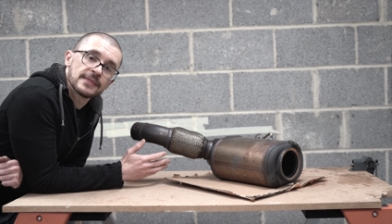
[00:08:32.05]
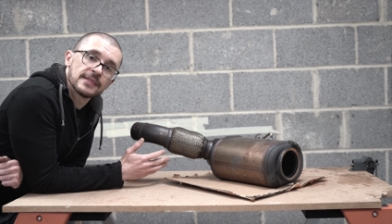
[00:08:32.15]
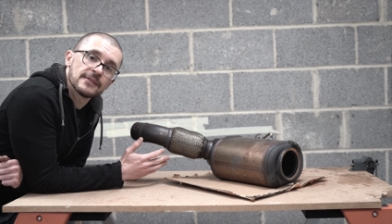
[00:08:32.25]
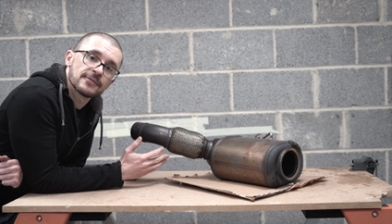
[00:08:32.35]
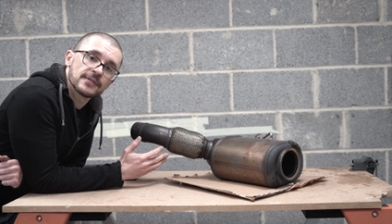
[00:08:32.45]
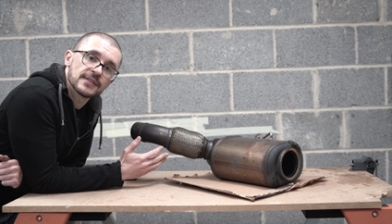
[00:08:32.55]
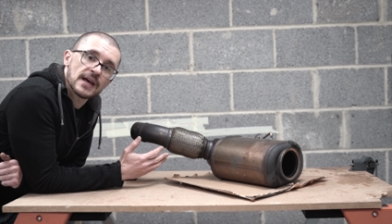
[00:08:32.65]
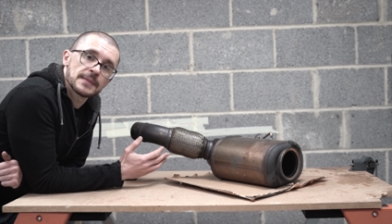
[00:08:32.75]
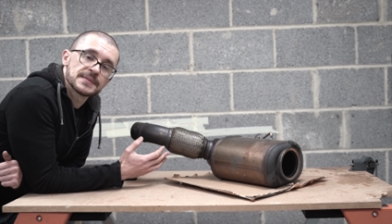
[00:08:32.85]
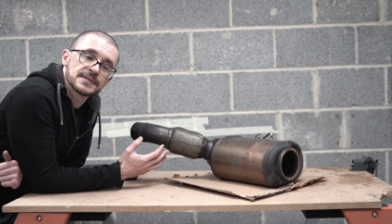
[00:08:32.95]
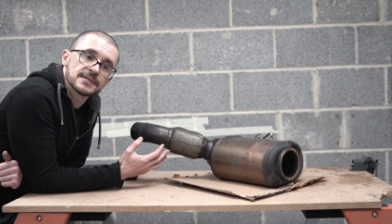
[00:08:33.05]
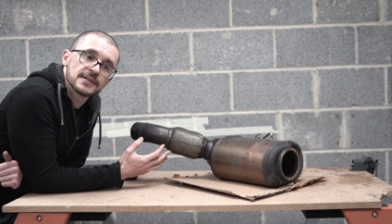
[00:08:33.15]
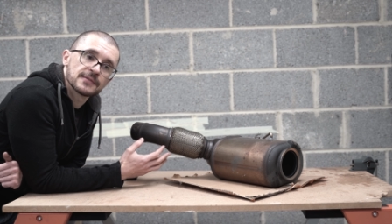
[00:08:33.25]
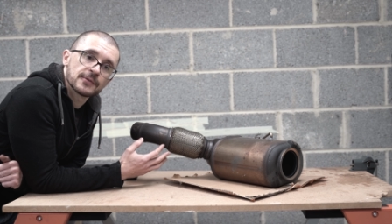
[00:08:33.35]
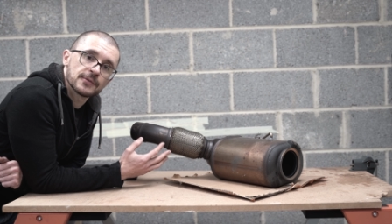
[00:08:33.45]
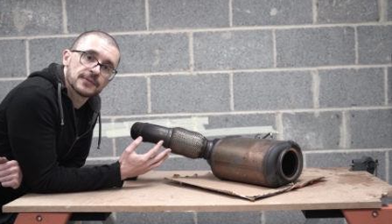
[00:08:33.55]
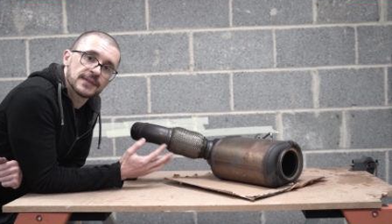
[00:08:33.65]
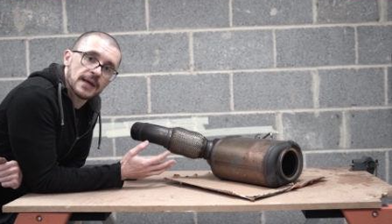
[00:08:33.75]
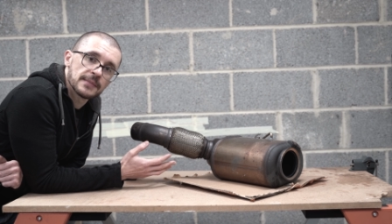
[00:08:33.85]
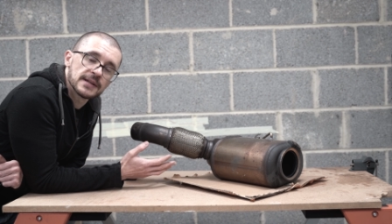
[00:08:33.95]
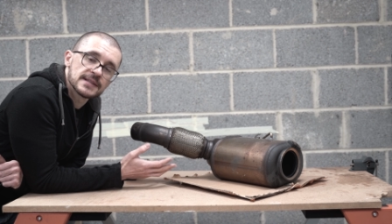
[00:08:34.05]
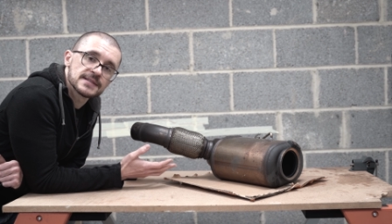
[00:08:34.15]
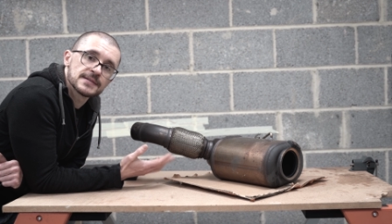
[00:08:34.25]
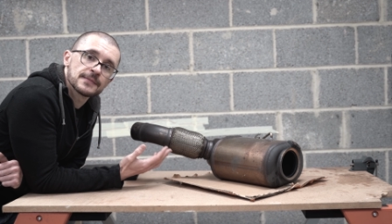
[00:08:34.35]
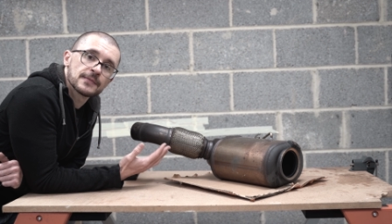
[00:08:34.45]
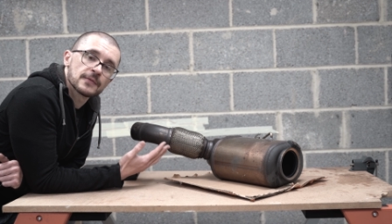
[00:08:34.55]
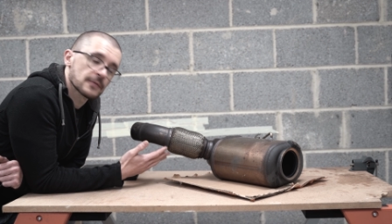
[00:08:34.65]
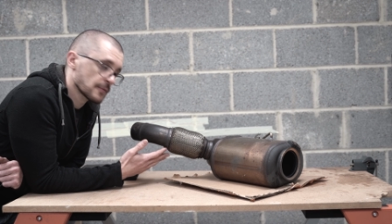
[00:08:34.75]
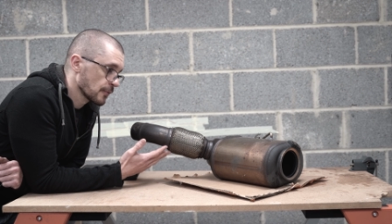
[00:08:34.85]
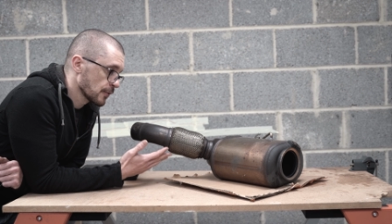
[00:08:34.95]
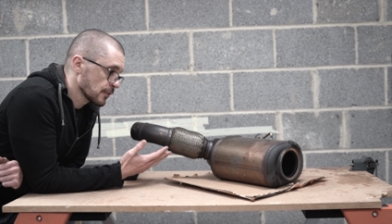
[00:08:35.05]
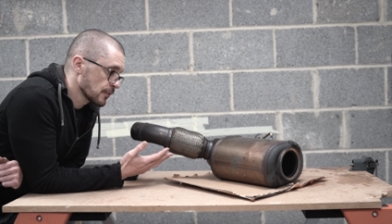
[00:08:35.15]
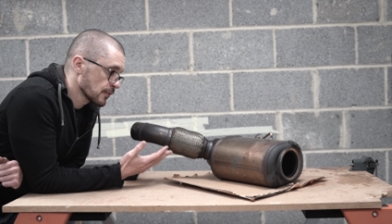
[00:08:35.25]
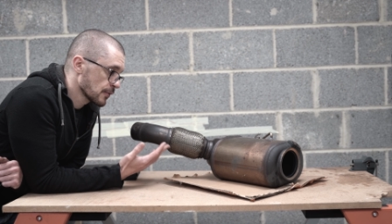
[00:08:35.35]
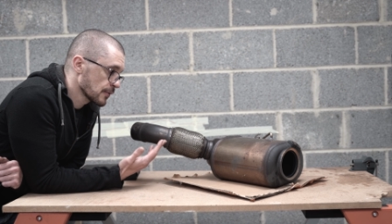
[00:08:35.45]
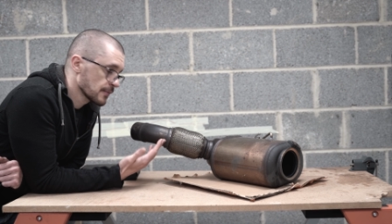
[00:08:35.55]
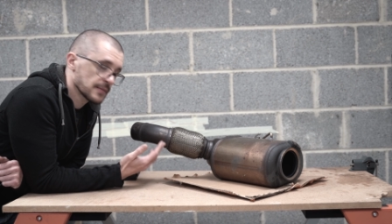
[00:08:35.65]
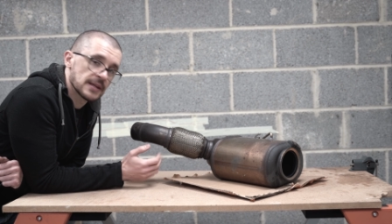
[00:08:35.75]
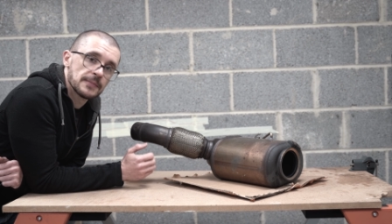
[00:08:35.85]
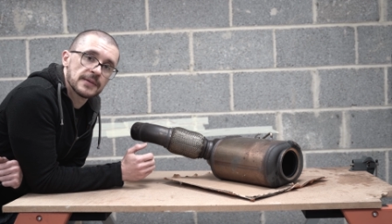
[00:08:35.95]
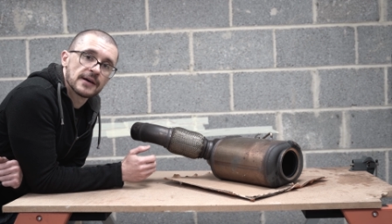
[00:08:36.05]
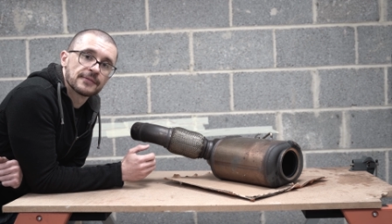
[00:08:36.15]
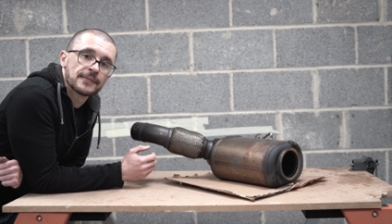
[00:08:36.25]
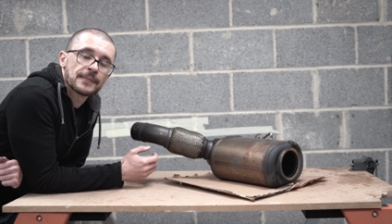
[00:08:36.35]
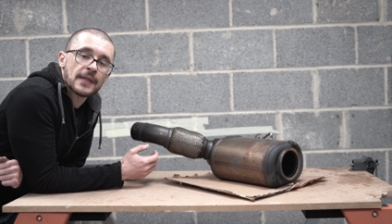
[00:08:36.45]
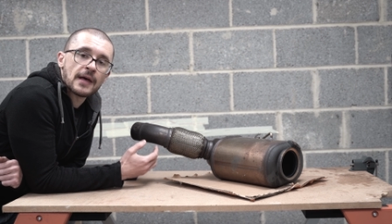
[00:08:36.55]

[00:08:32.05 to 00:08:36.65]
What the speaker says: different types of contaminants for your DPF.